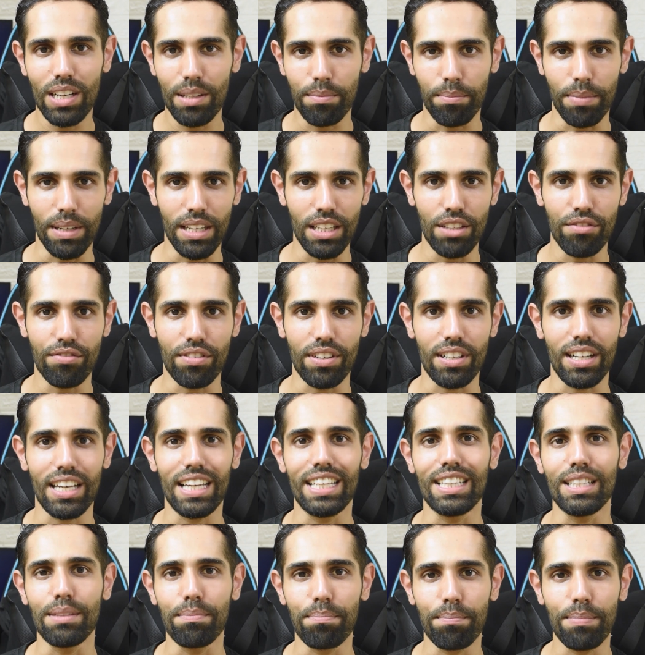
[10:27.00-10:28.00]
are a believer
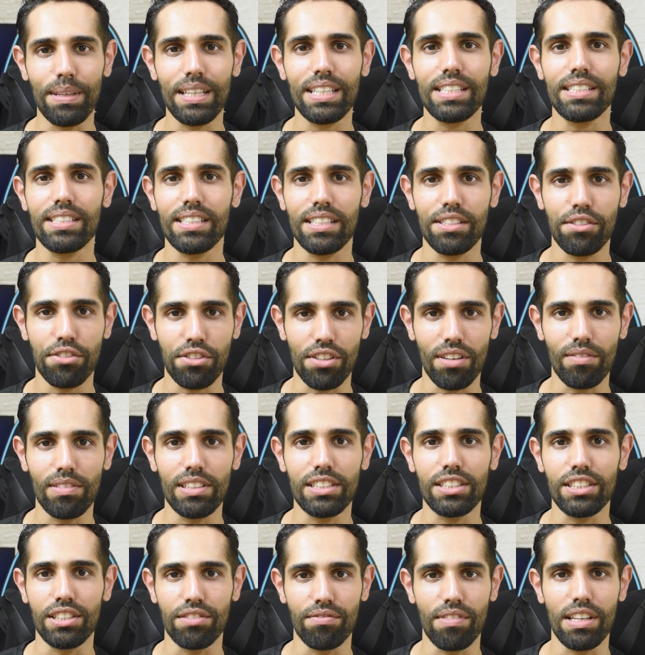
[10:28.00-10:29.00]
in the picks and
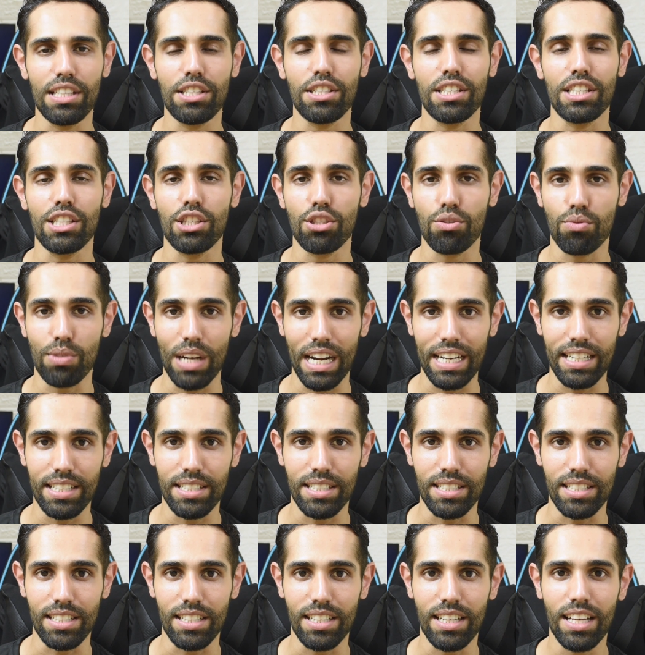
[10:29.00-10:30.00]
shovels investing
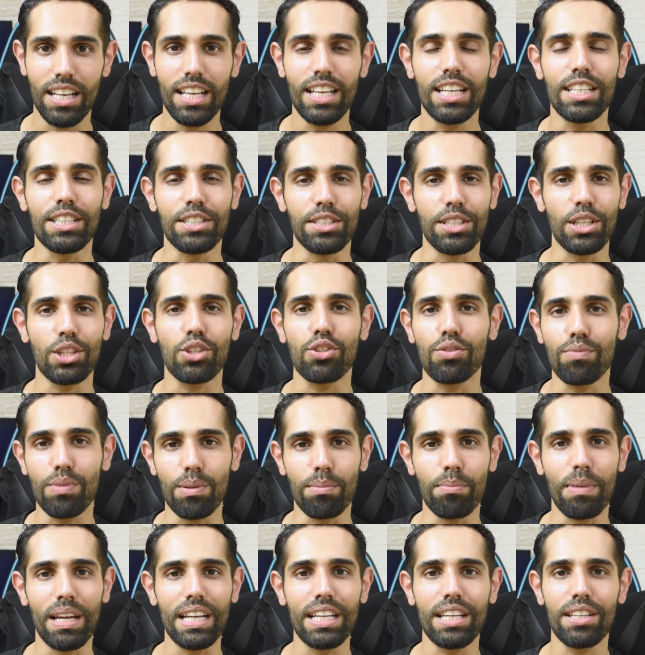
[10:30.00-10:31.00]
strategy, there could be
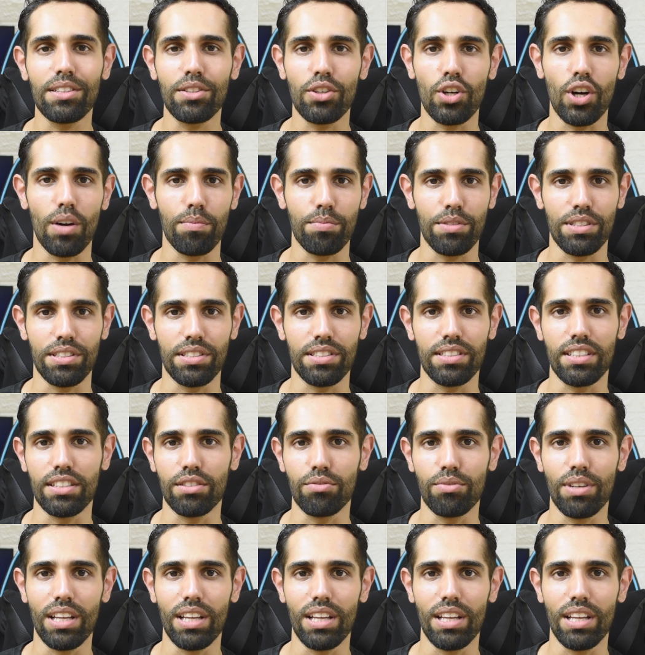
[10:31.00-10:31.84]
many other options as